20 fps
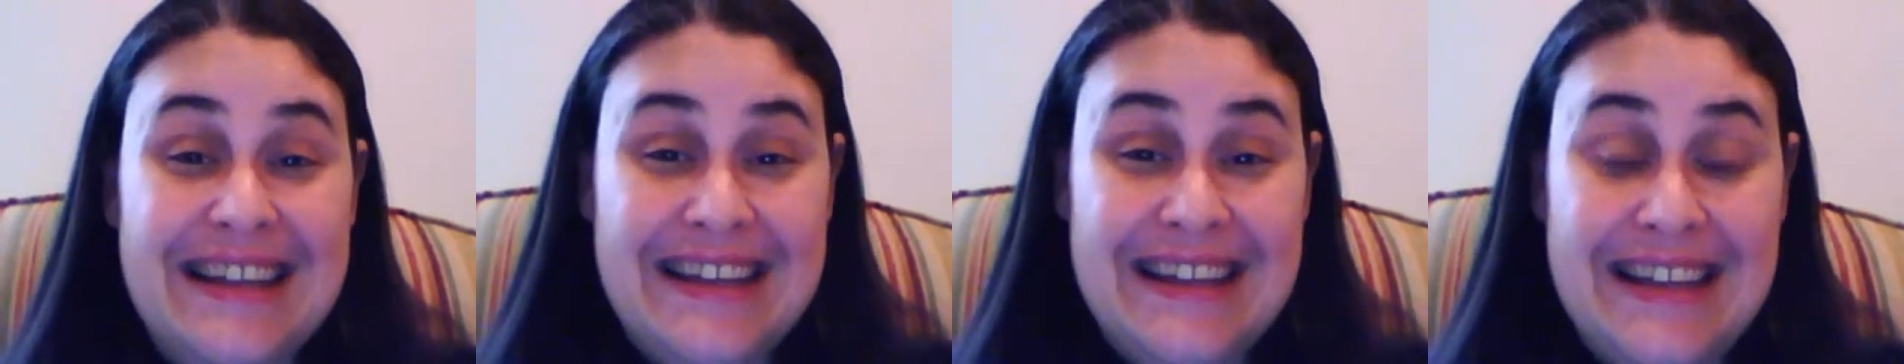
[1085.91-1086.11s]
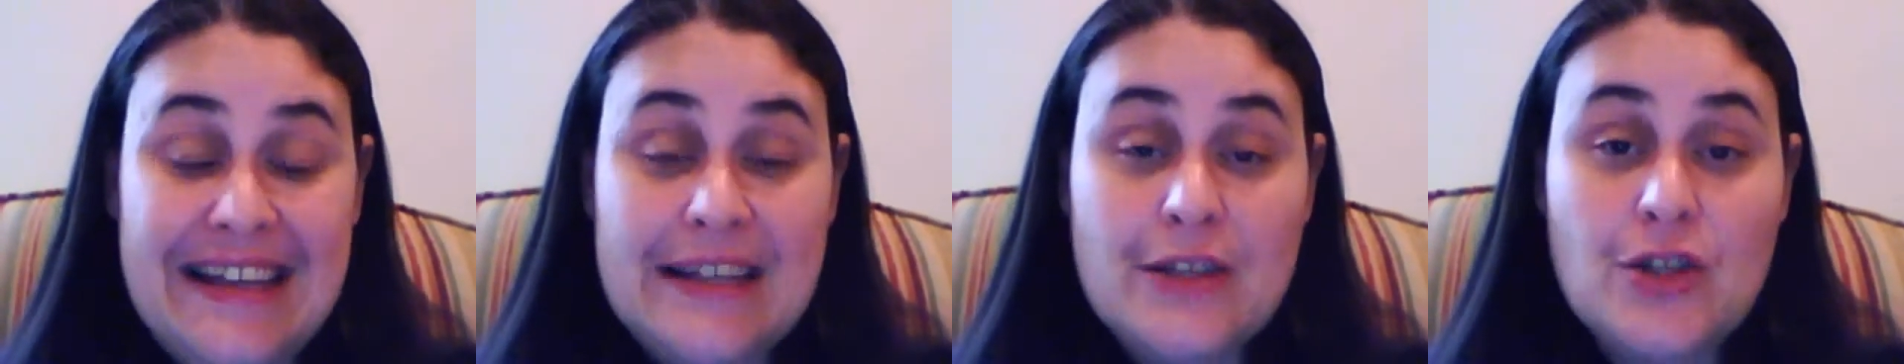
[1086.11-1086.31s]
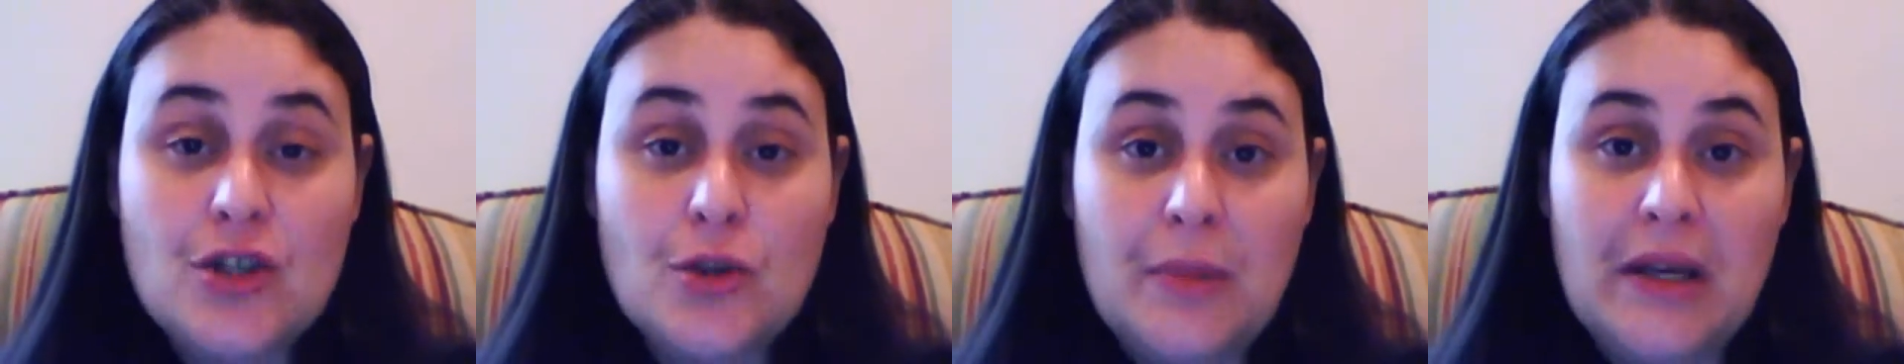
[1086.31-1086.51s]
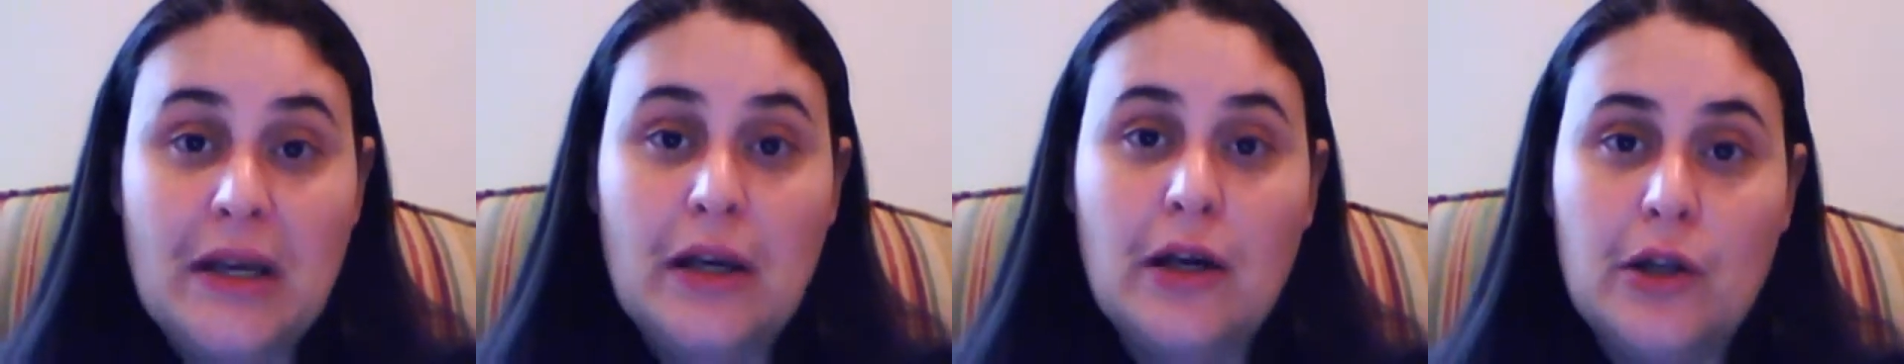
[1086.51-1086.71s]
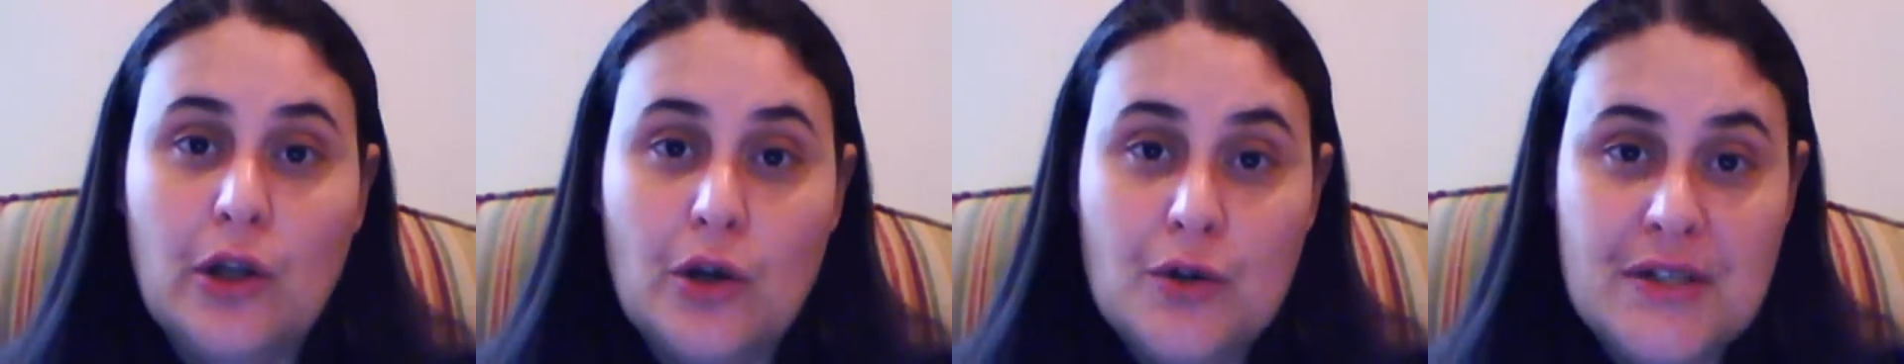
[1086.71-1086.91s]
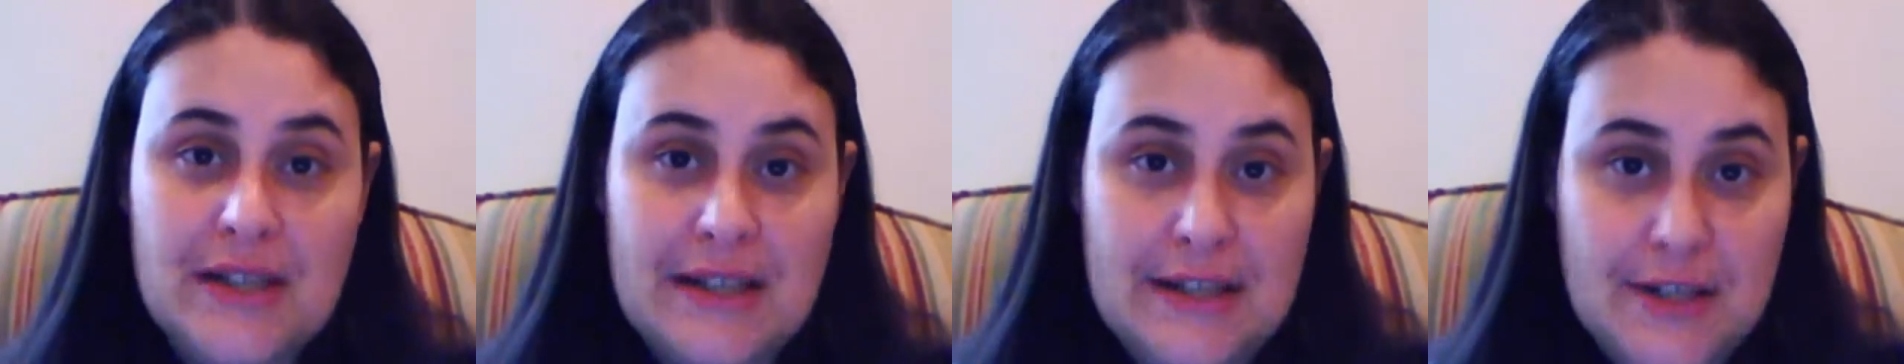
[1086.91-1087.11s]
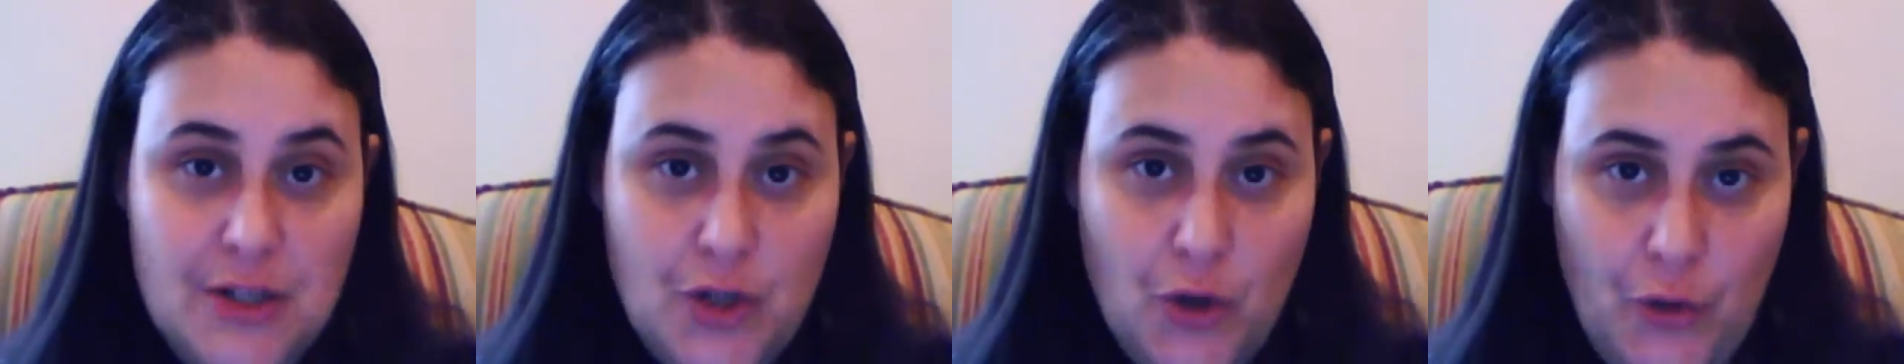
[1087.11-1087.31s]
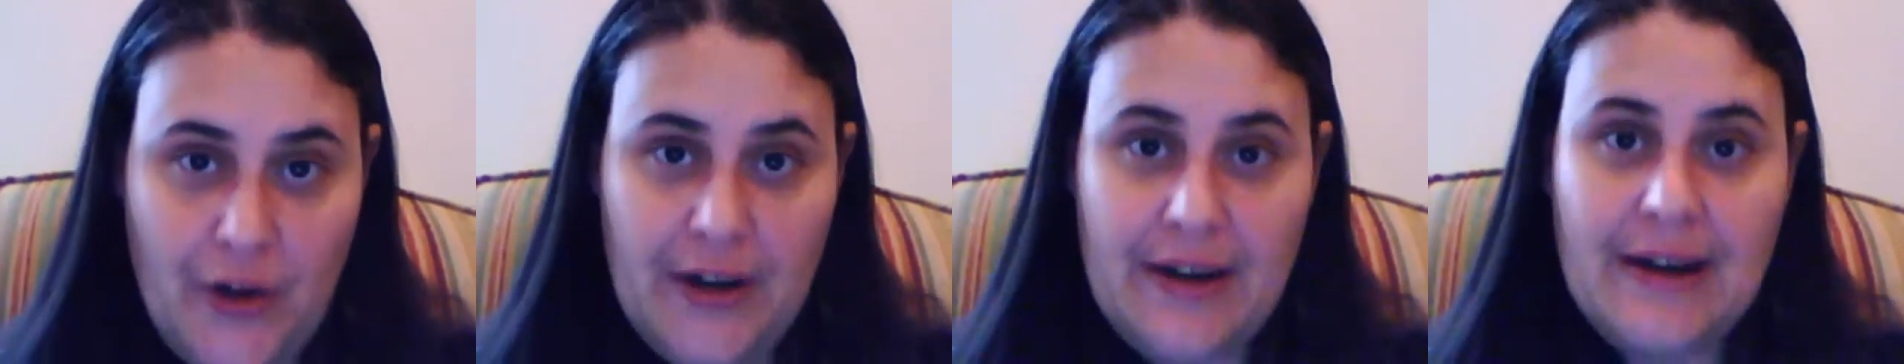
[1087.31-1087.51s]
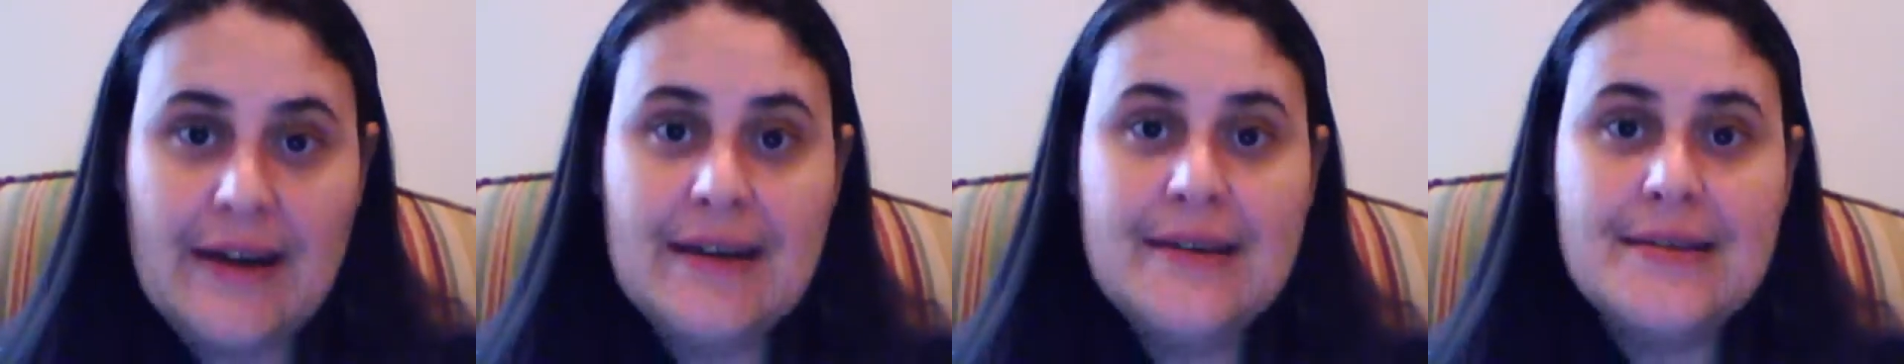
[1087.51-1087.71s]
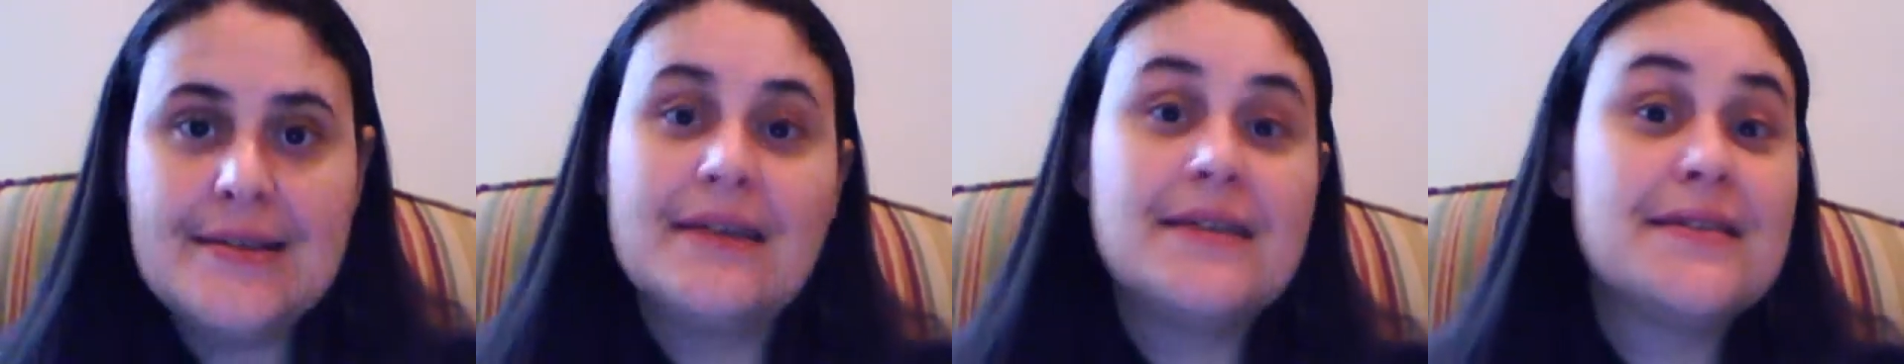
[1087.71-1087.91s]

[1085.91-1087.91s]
need to be closely scrutinized,